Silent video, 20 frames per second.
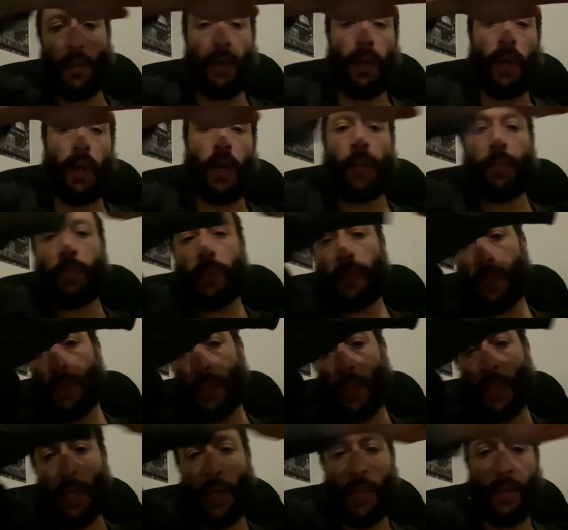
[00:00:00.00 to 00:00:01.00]
up
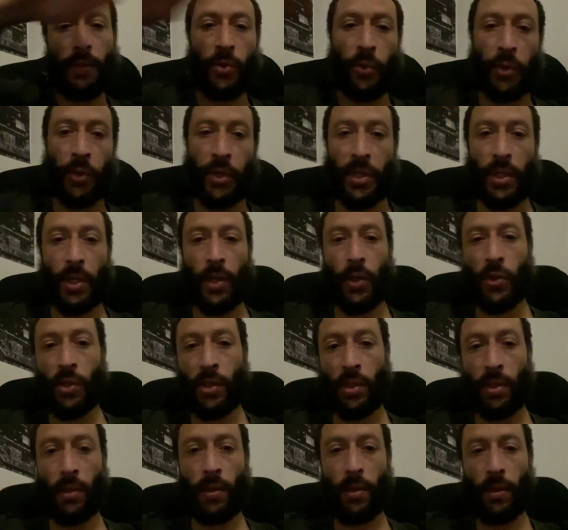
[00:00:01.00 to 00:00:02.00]
not toward the
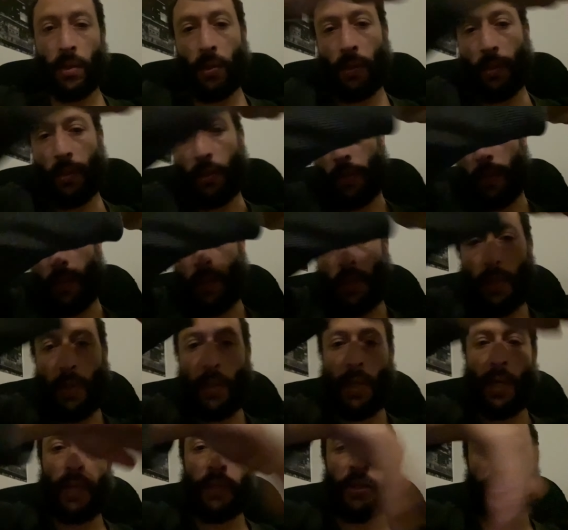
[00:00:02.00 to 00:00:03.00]
ocean
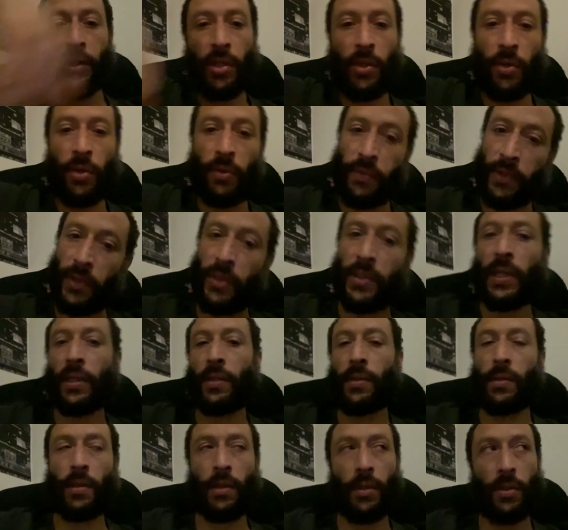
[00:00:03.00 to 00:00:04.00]
the undertow flows out
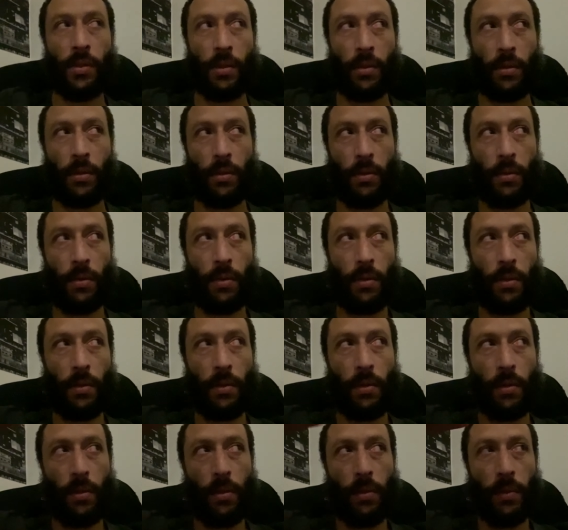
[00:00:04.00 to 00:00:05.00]
to the ocean
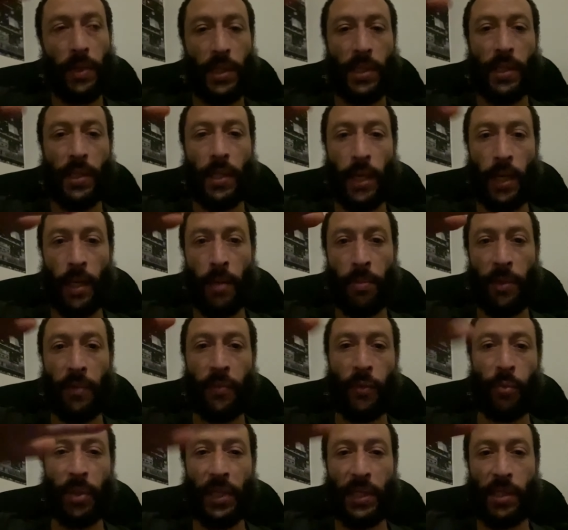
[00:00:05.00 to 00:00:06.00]
the top if
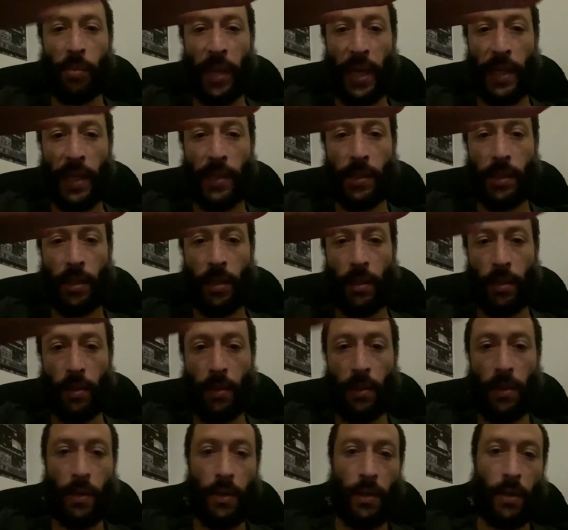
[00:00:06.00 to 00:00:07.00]
you place a basket
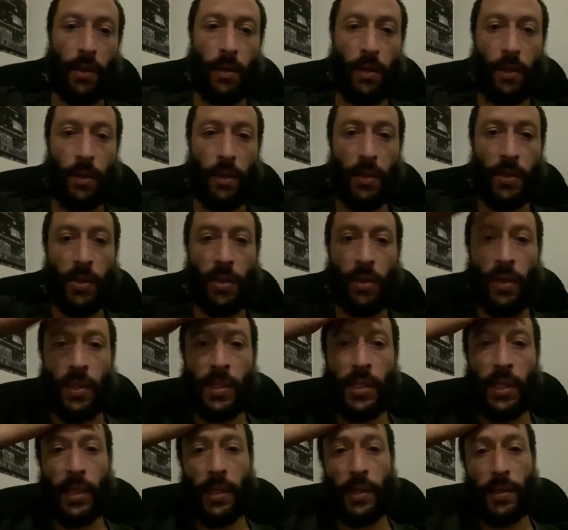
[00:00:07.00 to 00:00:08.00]
so it's
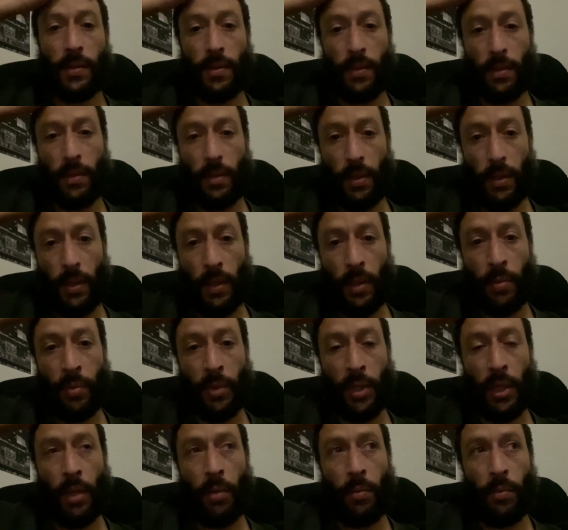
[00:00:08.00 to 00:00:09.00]
like a, it
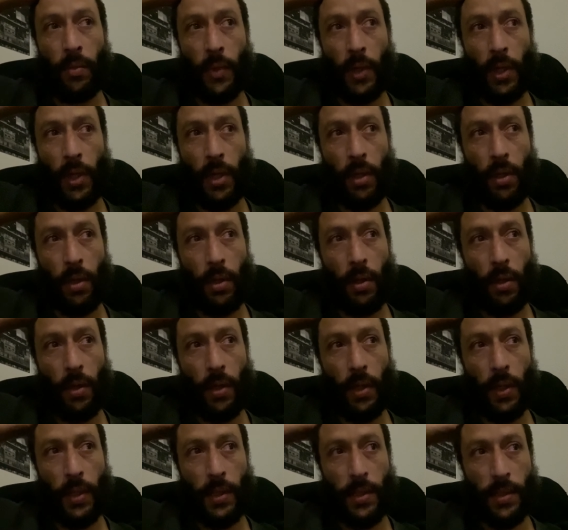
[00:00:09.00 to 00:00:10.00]
became
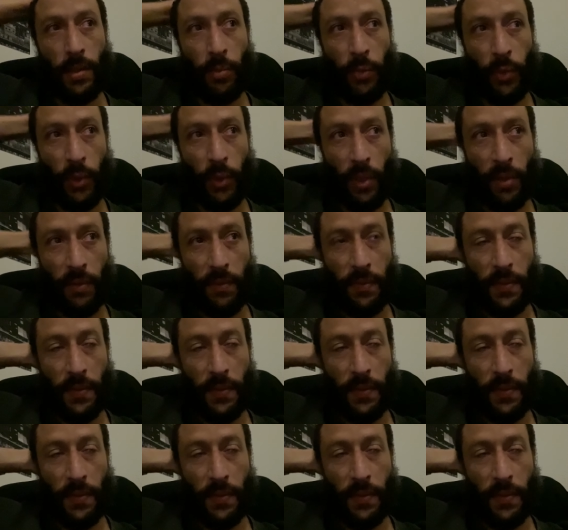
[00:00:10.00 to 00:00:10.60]
a symbol of